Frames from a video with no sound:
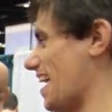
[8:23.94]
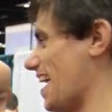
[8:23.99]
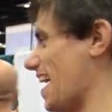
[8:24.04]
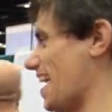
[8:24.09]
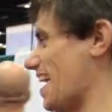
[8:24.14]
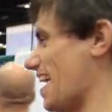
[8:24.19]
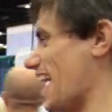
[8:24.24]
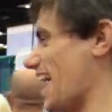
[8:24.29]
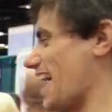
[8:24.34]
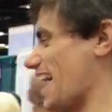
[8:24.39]

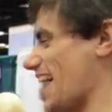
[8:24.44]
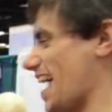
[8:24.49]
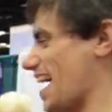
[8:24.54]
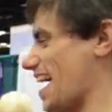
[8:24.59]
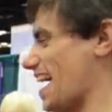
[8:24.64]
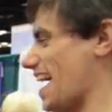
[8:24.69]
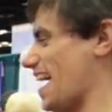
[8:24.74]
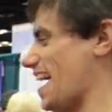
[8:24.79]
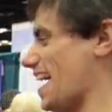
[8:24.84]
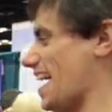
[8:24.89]

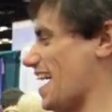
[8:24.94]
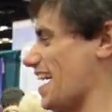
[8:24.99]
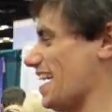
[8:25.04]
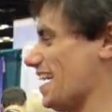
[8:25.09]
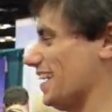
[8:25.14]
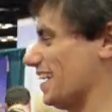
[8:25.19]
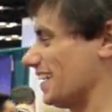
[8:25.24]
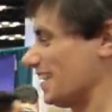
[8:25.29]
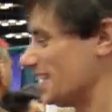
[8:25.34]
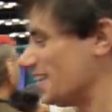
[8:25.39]

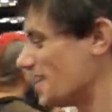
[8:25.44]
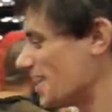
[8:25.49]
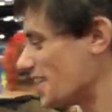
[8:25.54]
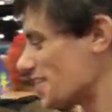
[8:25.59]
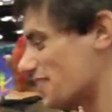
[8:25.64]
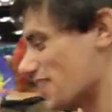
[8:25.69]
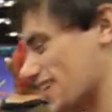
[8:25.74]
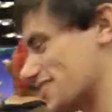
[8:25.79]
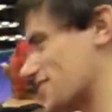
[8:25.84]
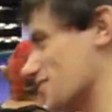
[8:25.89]

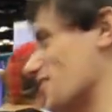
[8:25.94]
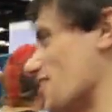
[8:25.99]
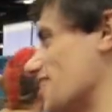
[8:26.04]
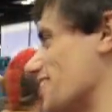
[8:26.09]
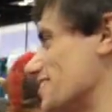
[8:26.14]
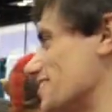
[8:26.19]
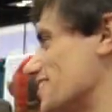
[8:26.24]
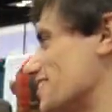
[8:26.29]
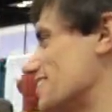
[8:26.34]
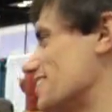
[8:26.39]

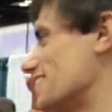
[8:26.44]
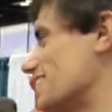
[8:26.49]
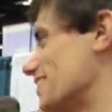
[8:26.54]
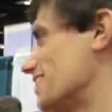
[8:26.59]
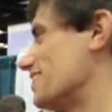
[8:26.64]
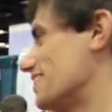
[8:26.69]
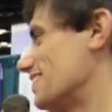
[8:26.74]
The person shown says nothing.